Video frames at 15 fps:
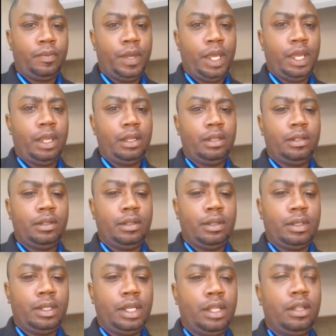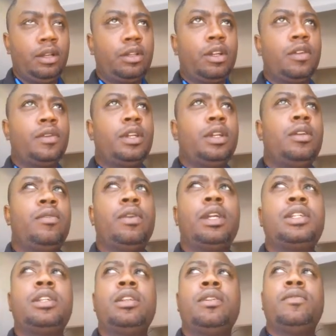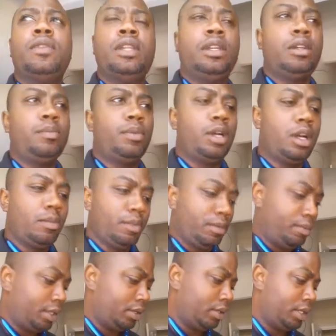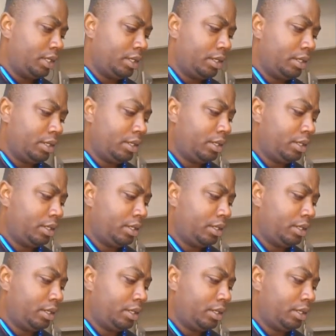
And they looked over in the direction of the apartment building